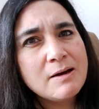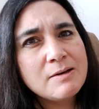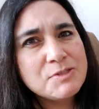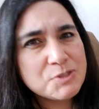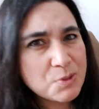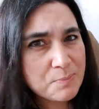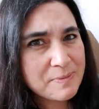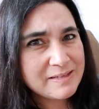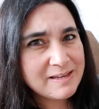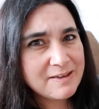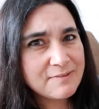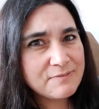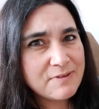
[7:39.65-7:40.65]
so
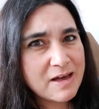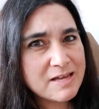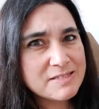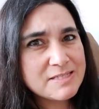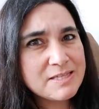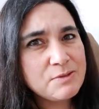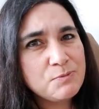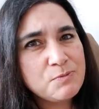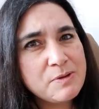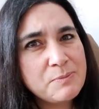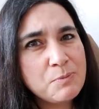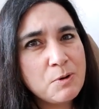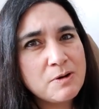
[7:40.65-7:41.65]
many of us in the
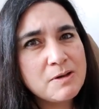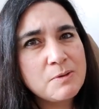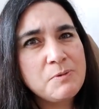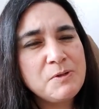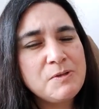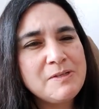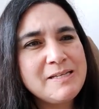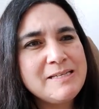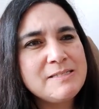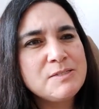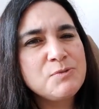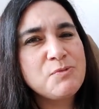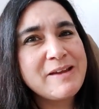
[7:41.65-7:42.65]
reborn
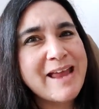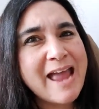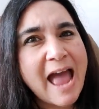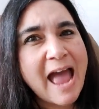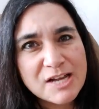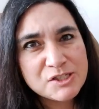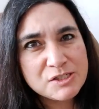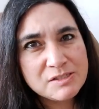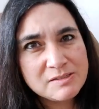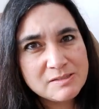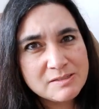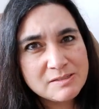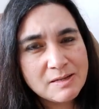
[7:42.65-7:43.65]
community's
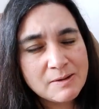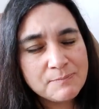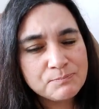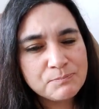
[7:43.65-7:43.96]
reactions